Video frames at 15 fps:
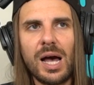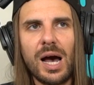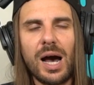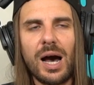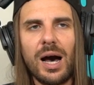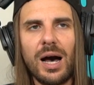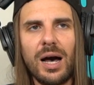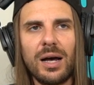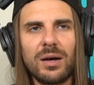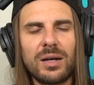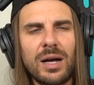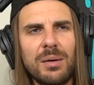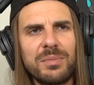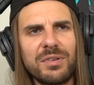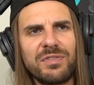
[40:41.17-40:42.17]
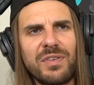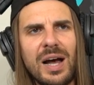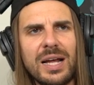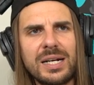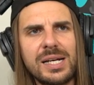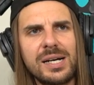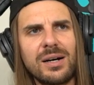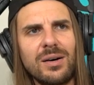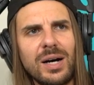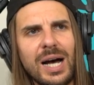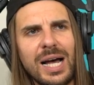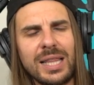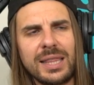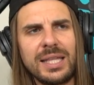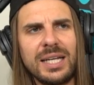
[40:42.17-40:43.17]
Come to find out,
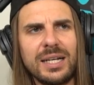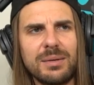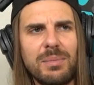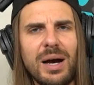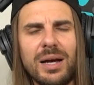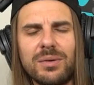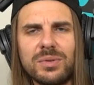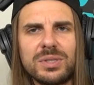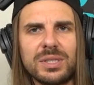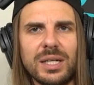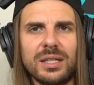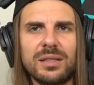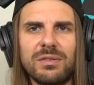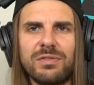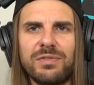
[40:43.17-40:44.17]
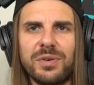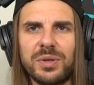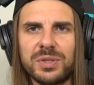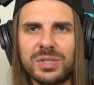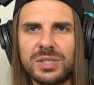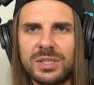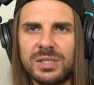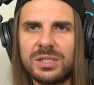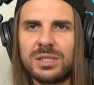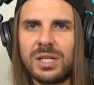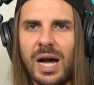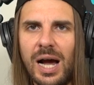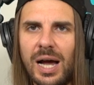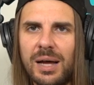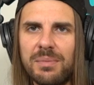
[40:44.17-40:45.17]
I think mine was like the first
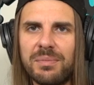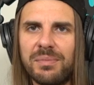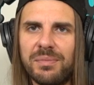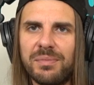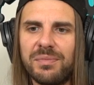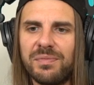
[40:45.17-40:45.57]
time